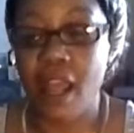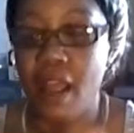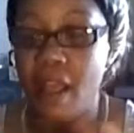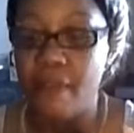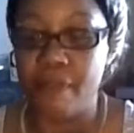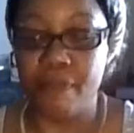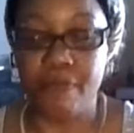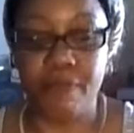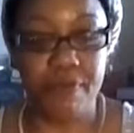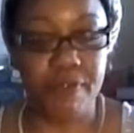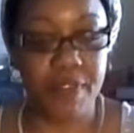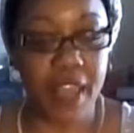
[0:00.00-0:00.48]

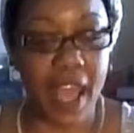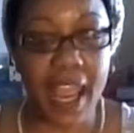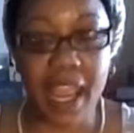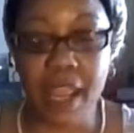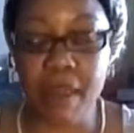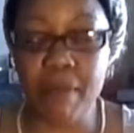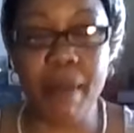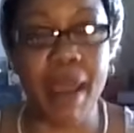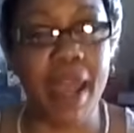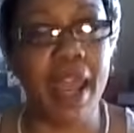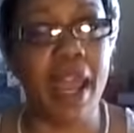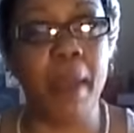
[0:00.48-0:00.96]
They
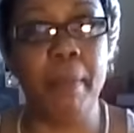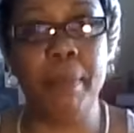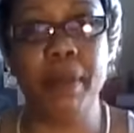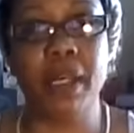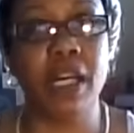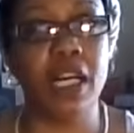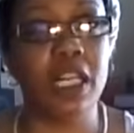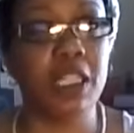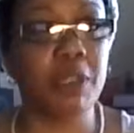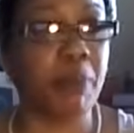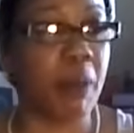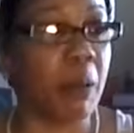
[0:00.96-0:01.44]
mad
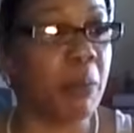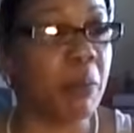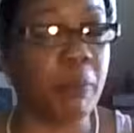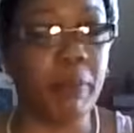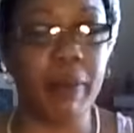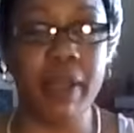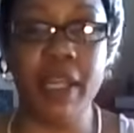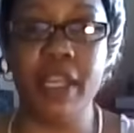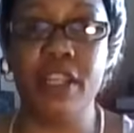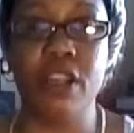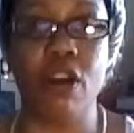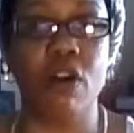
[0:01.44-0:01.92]
because people
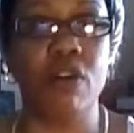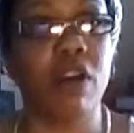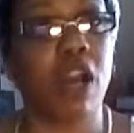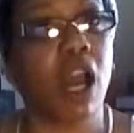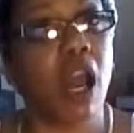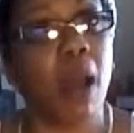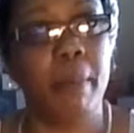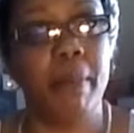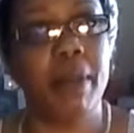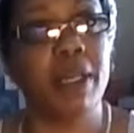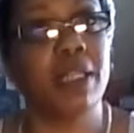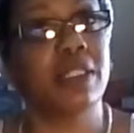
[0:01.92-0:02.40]
be in your
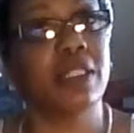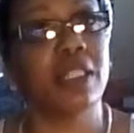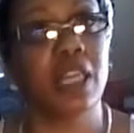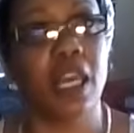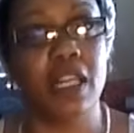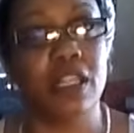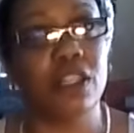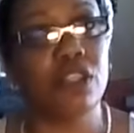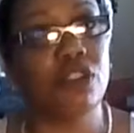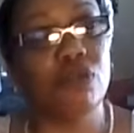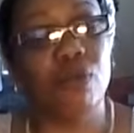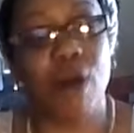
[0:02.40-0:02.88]
comments
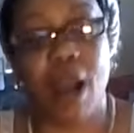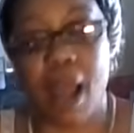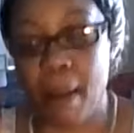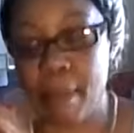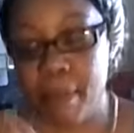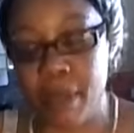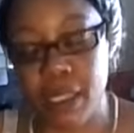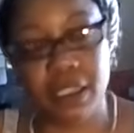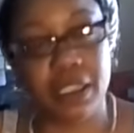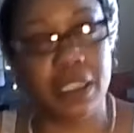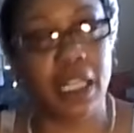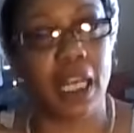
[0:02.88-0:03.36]
telling you how
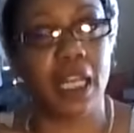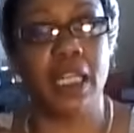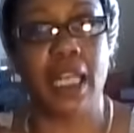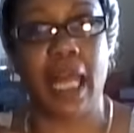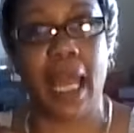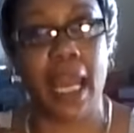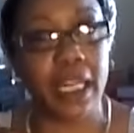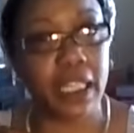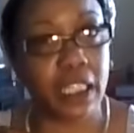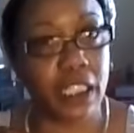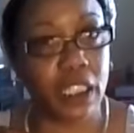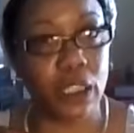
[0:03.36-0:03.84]
much they
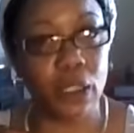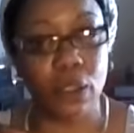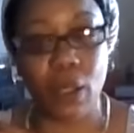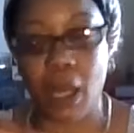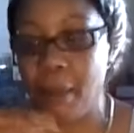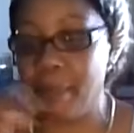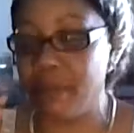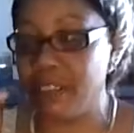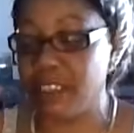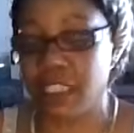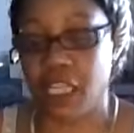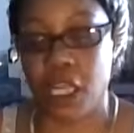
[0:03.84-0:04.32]
like you, how
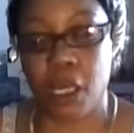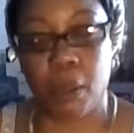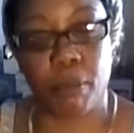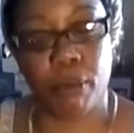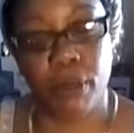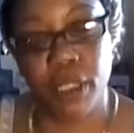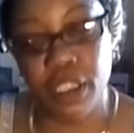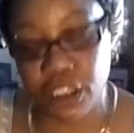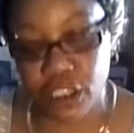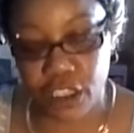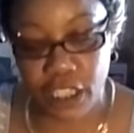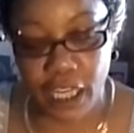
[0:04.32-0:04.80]
much they
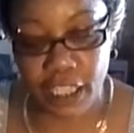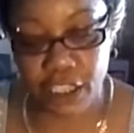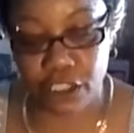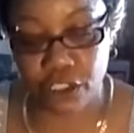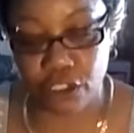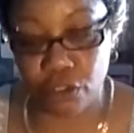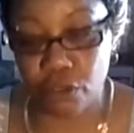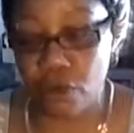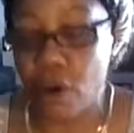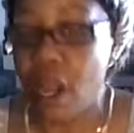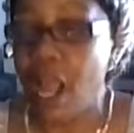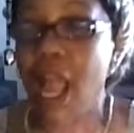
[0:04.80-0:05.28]
appreciate
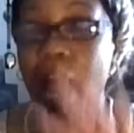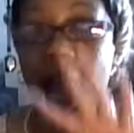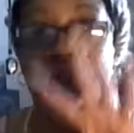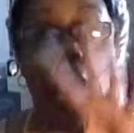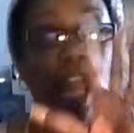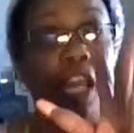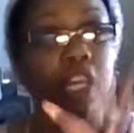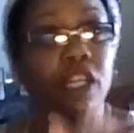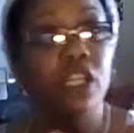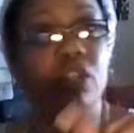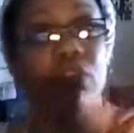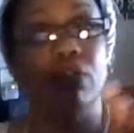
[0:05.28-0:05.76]
you, how
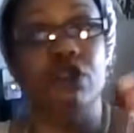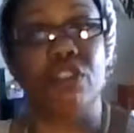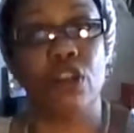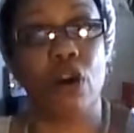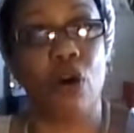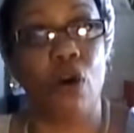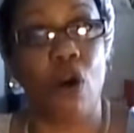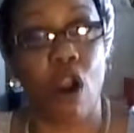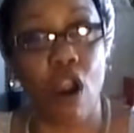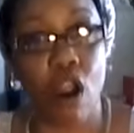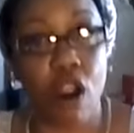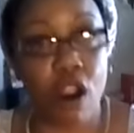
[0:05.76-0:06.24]
cute
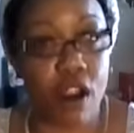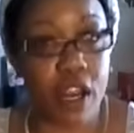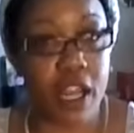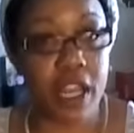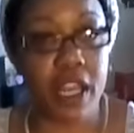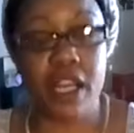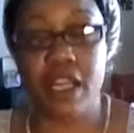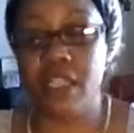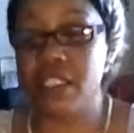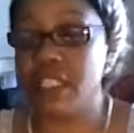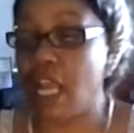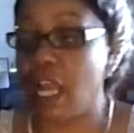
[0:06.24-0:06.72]
your hair
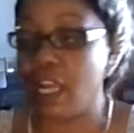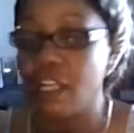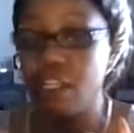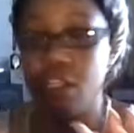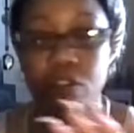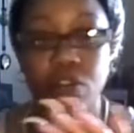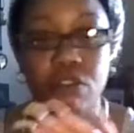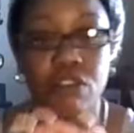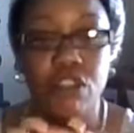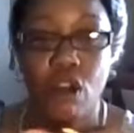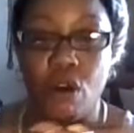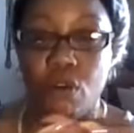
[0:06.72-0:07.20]
is, how
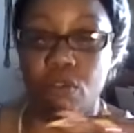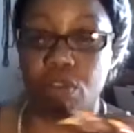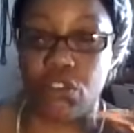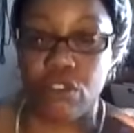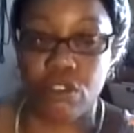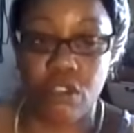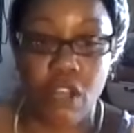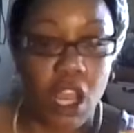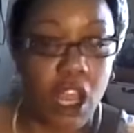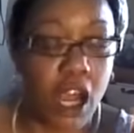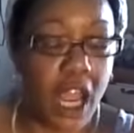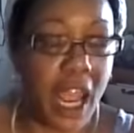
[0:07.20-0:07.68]
cute your
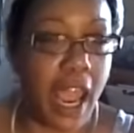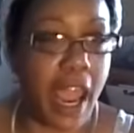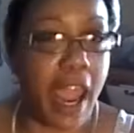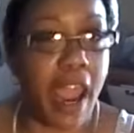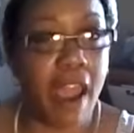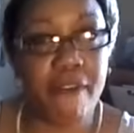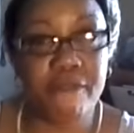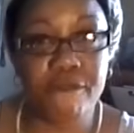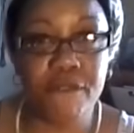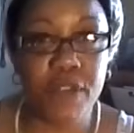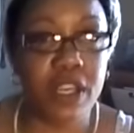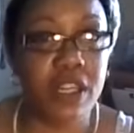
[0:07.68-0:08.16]

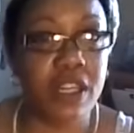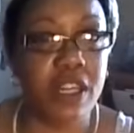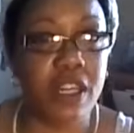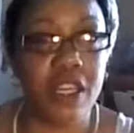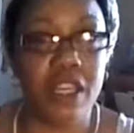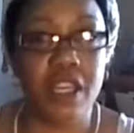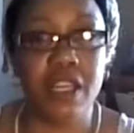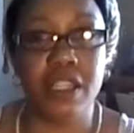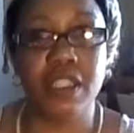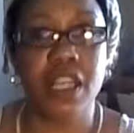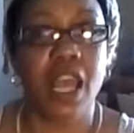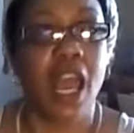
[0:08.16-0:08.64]
outfit
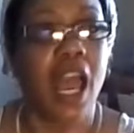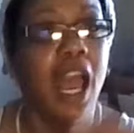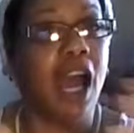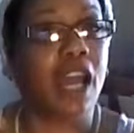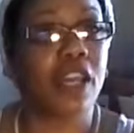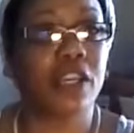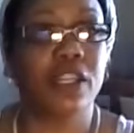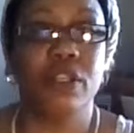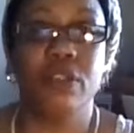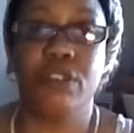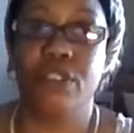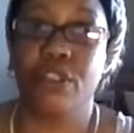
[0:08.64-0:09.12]
is, how
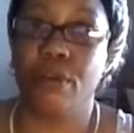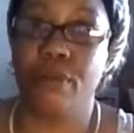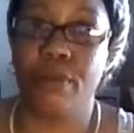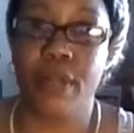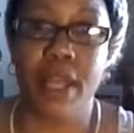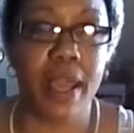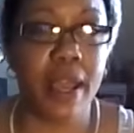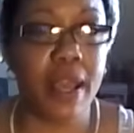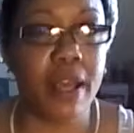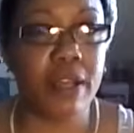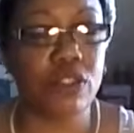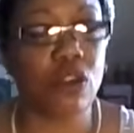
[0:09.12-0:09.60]
cute your
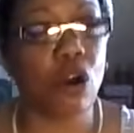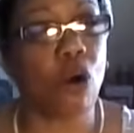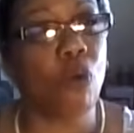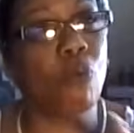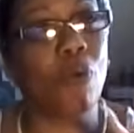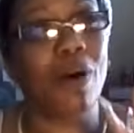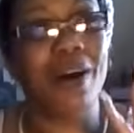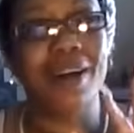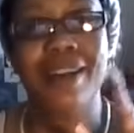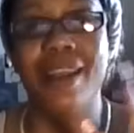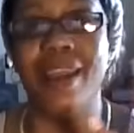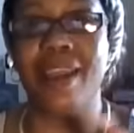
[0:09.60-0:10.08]
nails, or
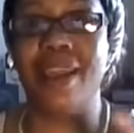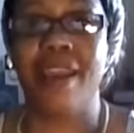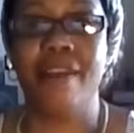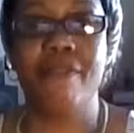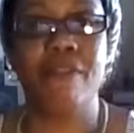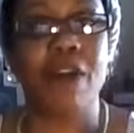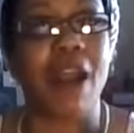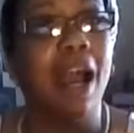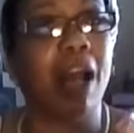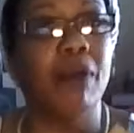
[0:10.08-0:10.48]
whatever.